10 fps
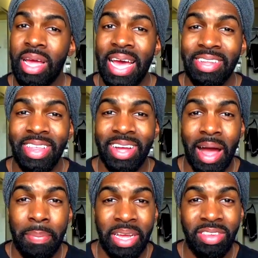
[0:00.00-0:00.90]
esta
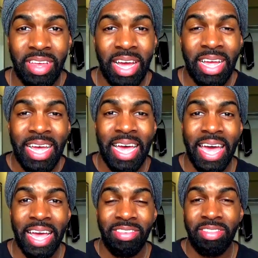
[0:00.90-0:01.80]
camisa
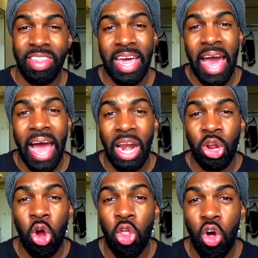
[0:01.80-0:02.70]
es de
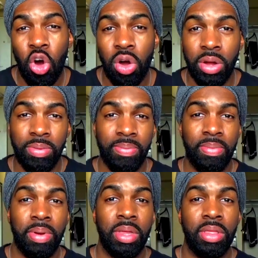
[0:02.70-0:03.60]
algodón.
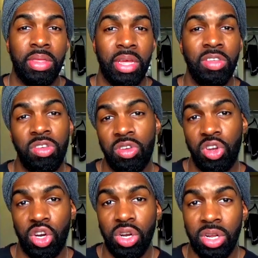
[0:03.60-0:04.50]
This
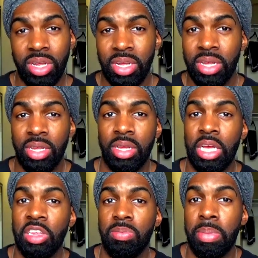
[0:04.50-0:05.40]
shirt
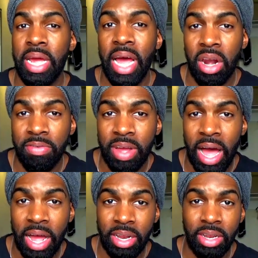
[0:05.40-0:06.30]
is made out of
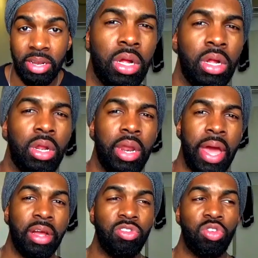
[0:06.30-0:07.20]
cotton.
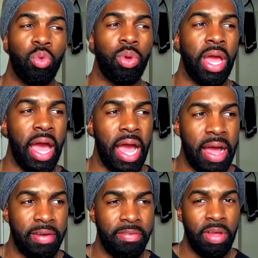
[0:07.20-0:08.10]
Next, we
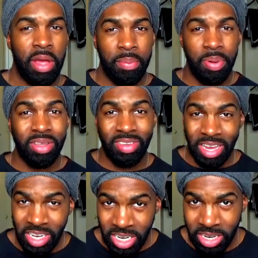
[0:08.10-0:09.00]
have
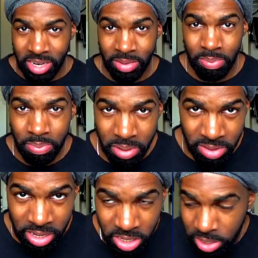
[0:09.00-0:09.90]
possession.
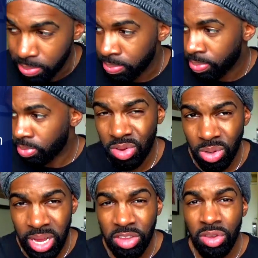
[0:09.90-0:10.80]
Possession. So
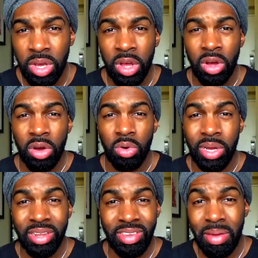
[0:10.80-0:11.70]
yes, we
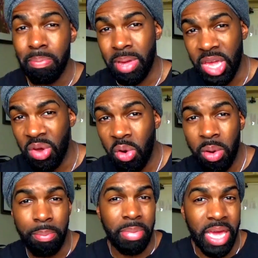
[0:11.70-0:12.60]
can say mío,
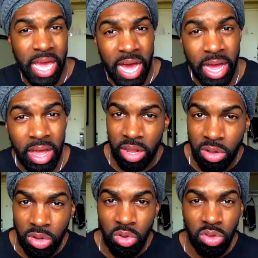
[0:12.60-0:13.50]
mía. You
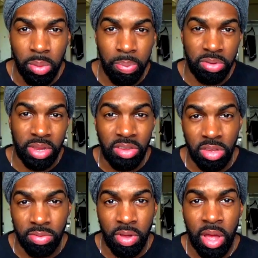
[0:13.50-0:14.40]
can use the
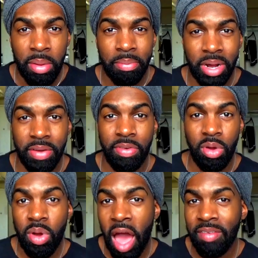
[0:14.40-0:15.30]
possessive, but if
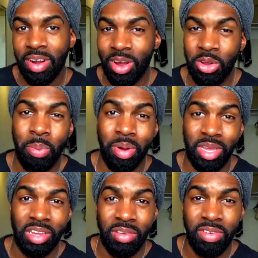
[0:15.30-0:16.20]
you haven't learned your
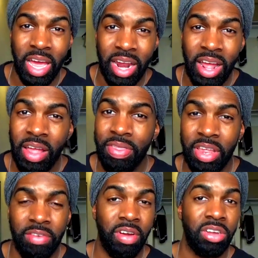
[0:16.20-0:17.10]
possessives yet,
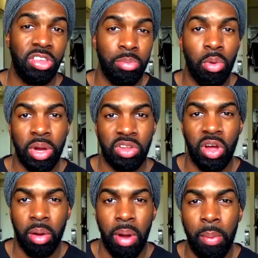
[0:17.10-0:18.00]
then a very simple way to
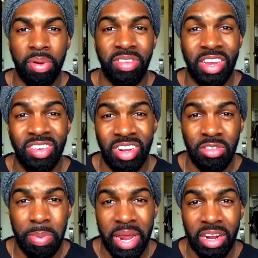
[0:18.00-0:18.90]
talk about possession in
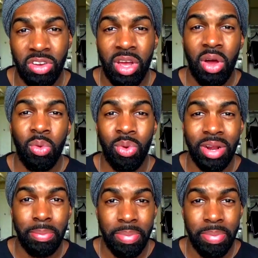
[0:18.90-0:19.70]
Spanish would